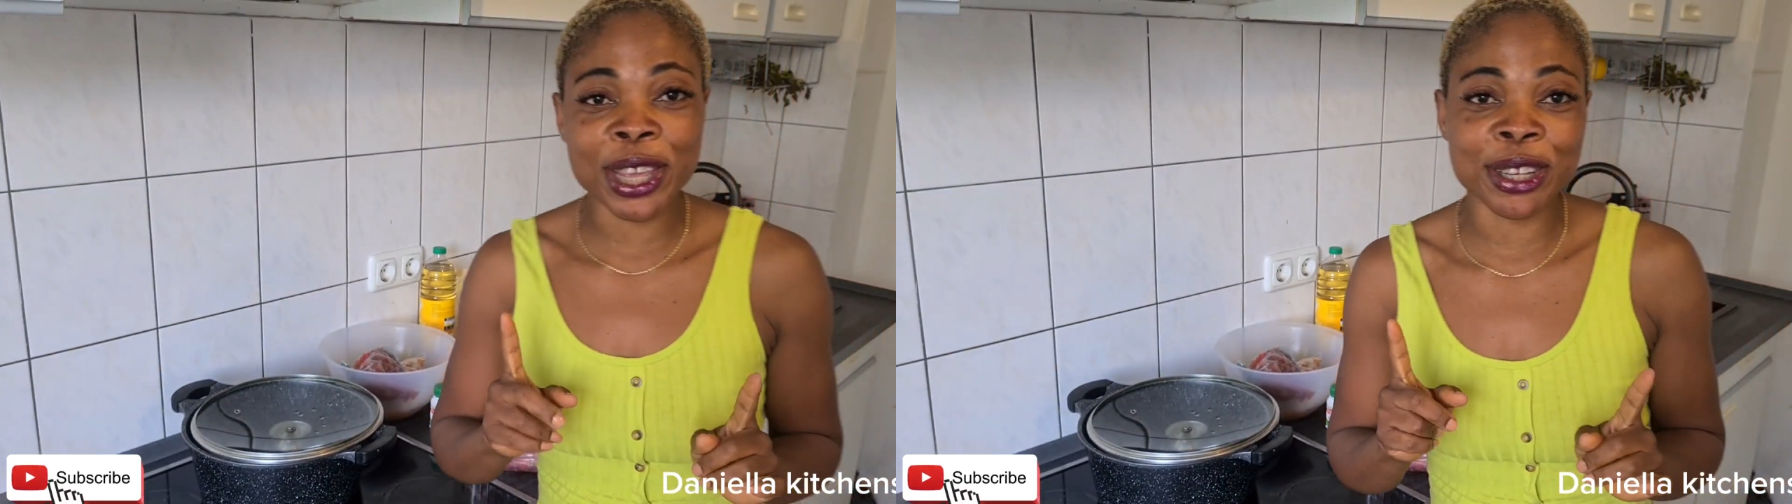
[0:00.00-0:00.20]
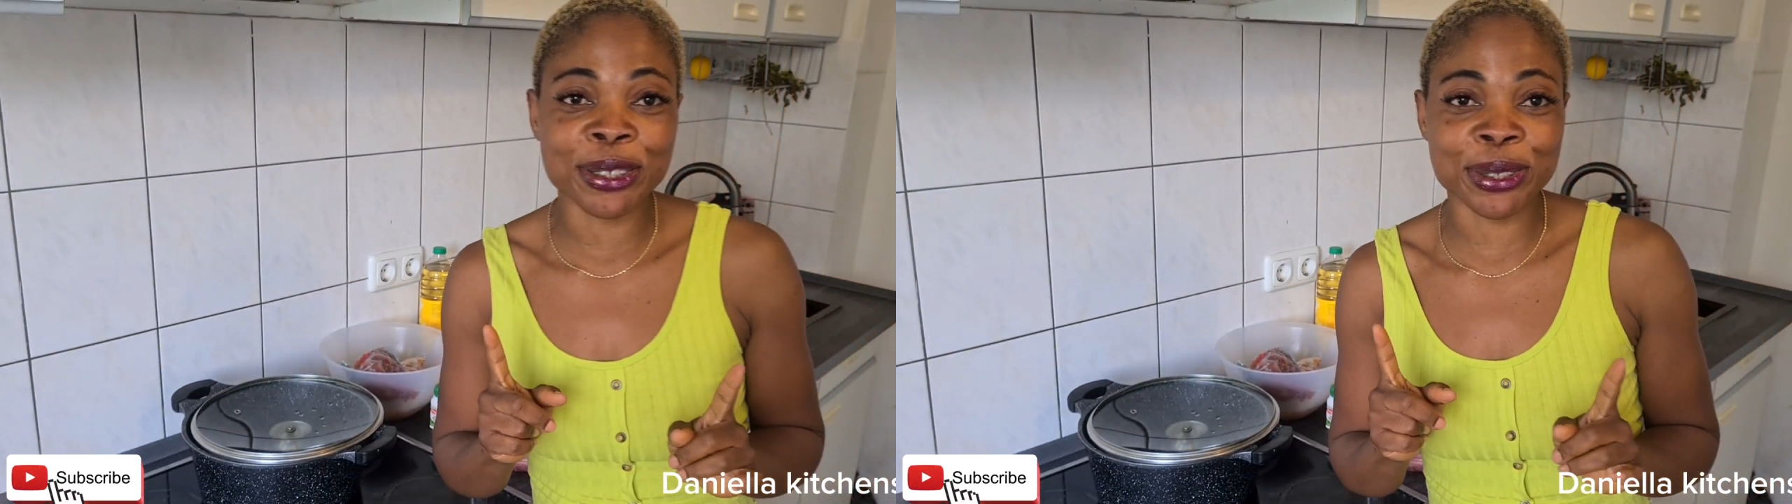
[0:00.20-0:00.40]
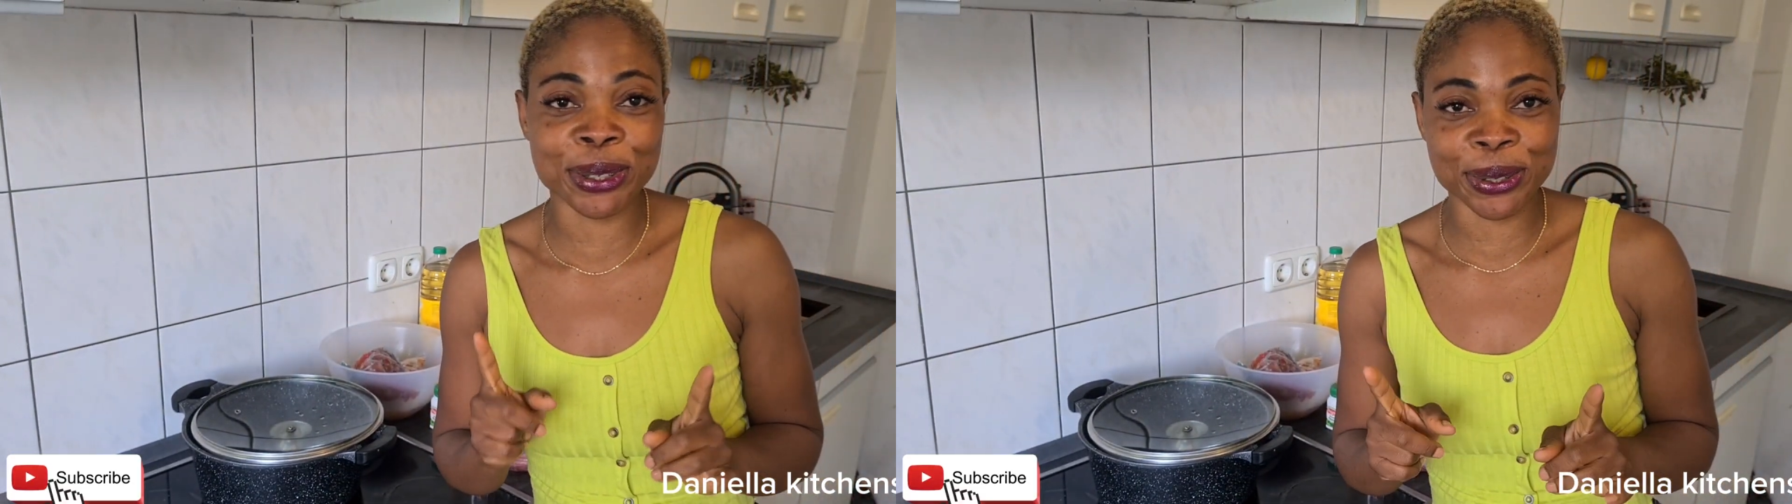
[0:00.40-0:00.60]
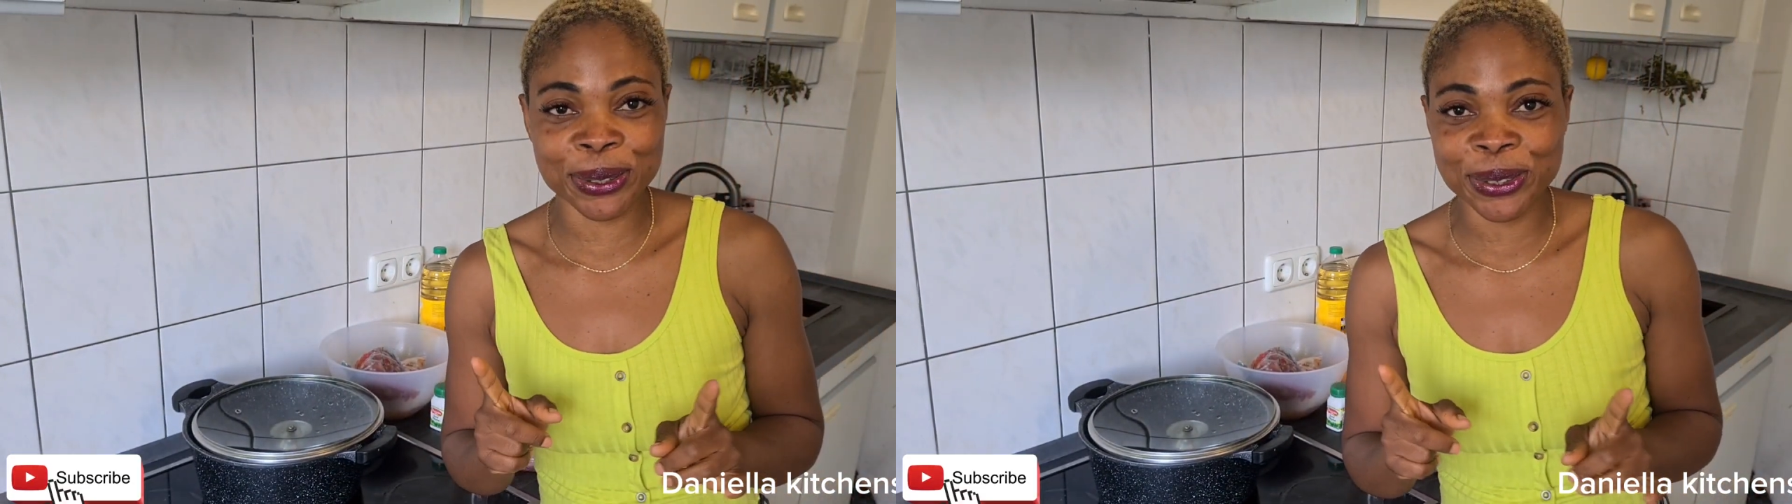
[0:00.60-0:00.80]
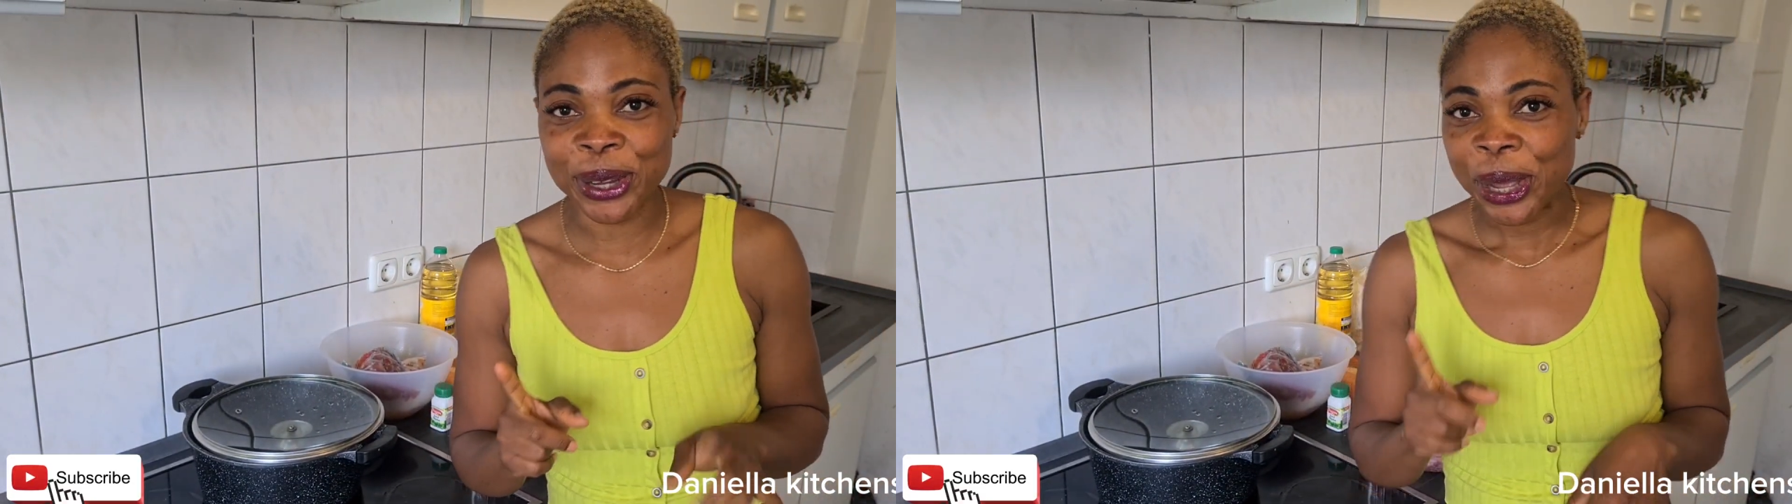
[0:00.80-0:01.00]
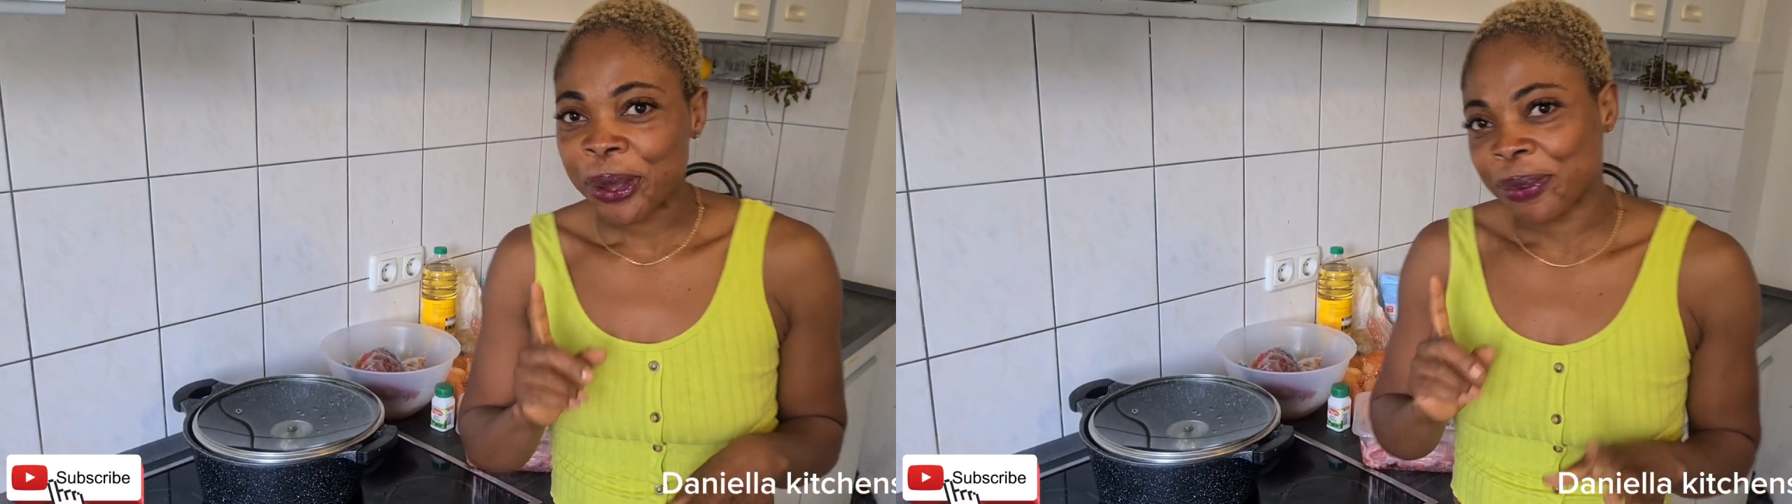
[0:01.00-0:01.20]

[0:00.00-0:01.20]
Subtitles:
making stew.